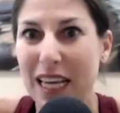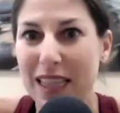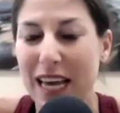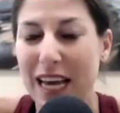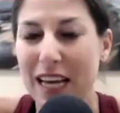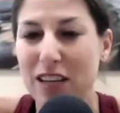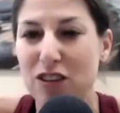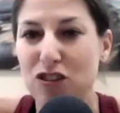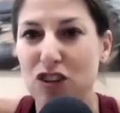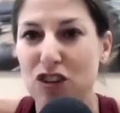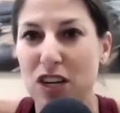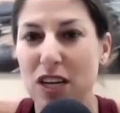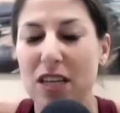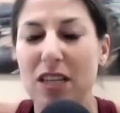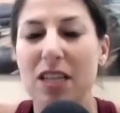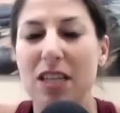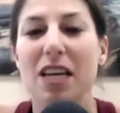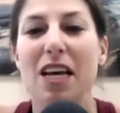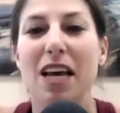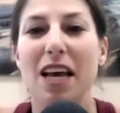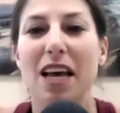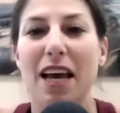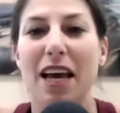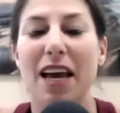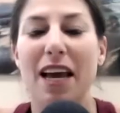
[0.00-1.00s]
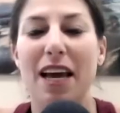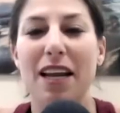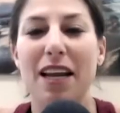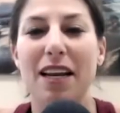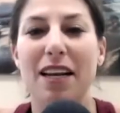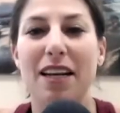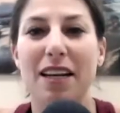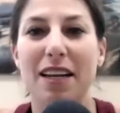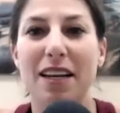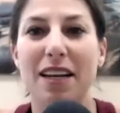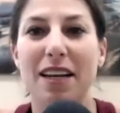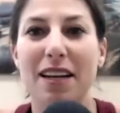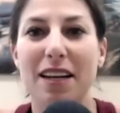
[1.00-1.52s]
that gene,
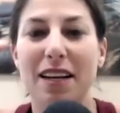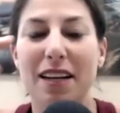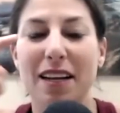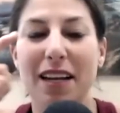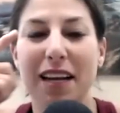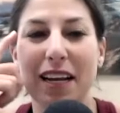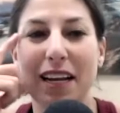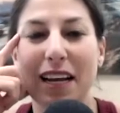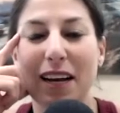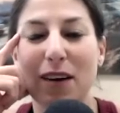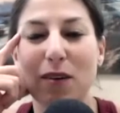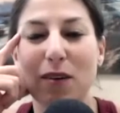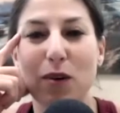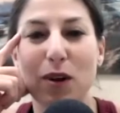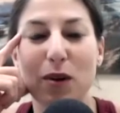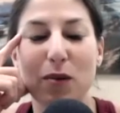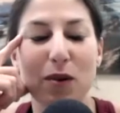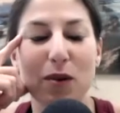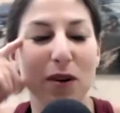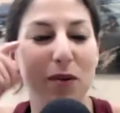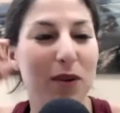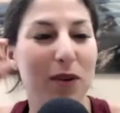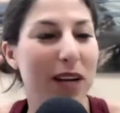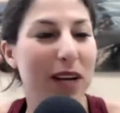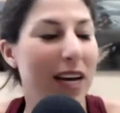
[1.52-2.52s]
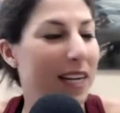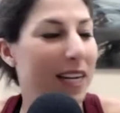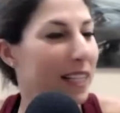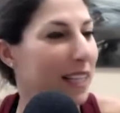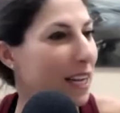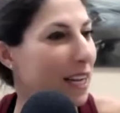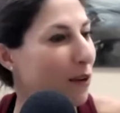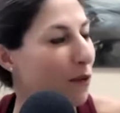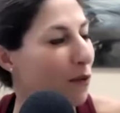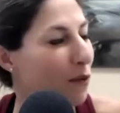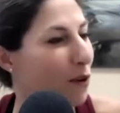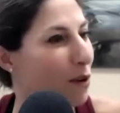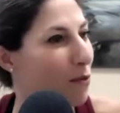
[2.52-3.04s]
and like we we got to
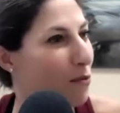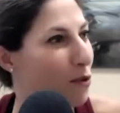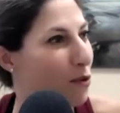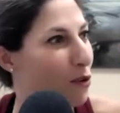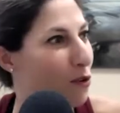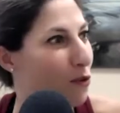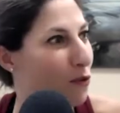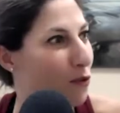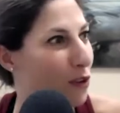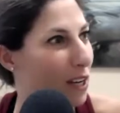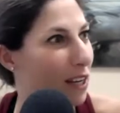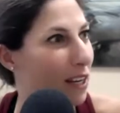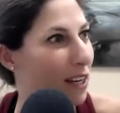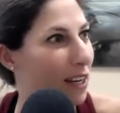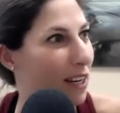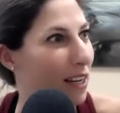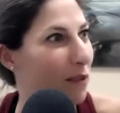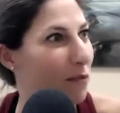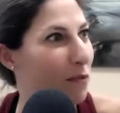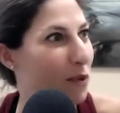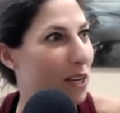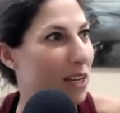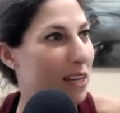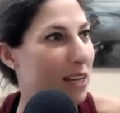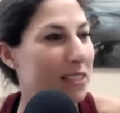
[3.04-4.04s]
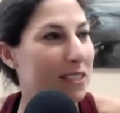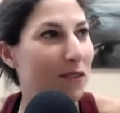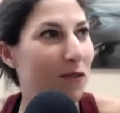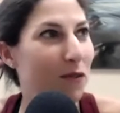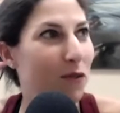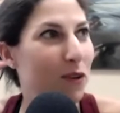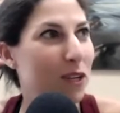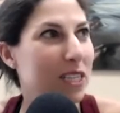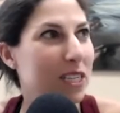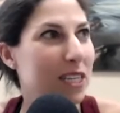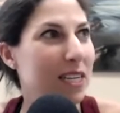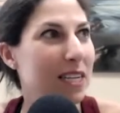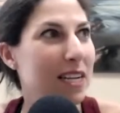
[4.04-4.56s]
like remove it because if
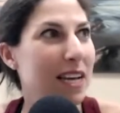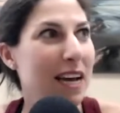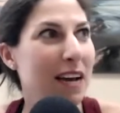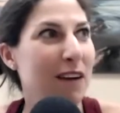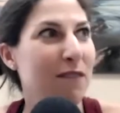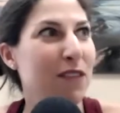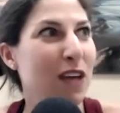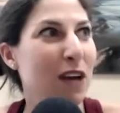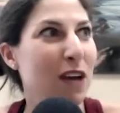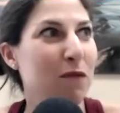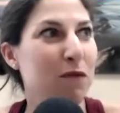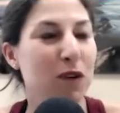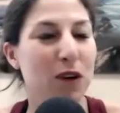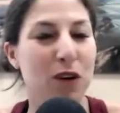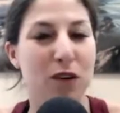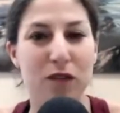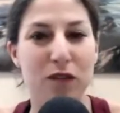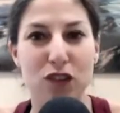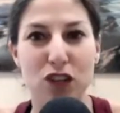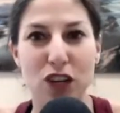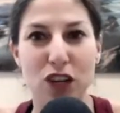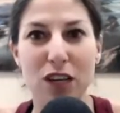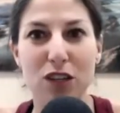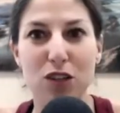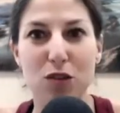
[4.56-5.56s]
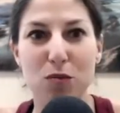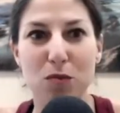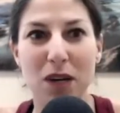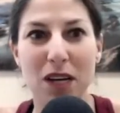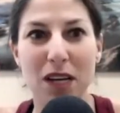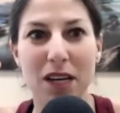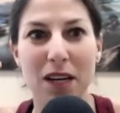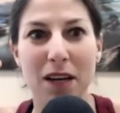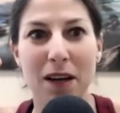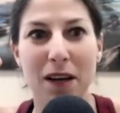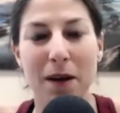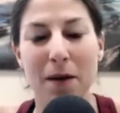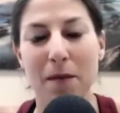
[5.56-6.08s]
we didn't have that fear of
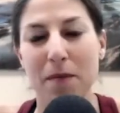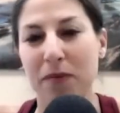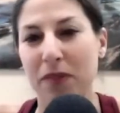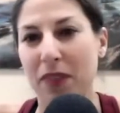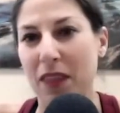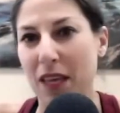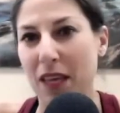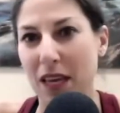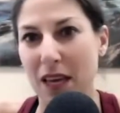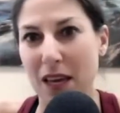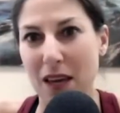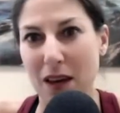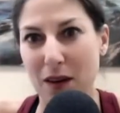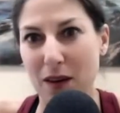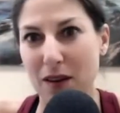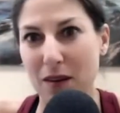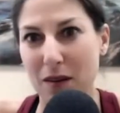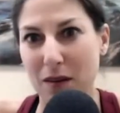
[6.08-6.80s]
judgment, it, you think